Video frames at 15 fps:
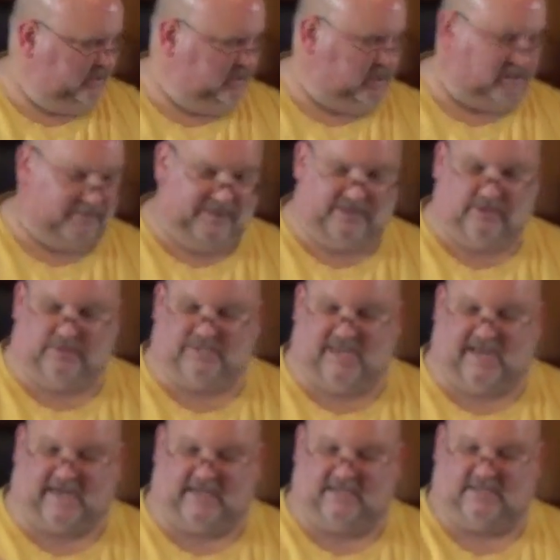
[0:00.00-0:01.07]
took me 2
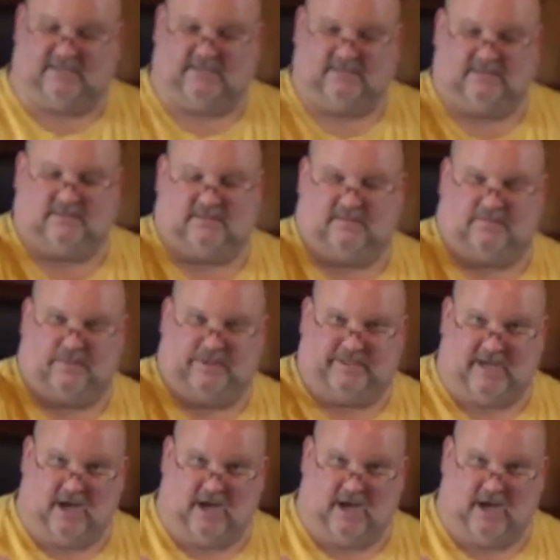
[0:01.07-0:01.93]
seconds to print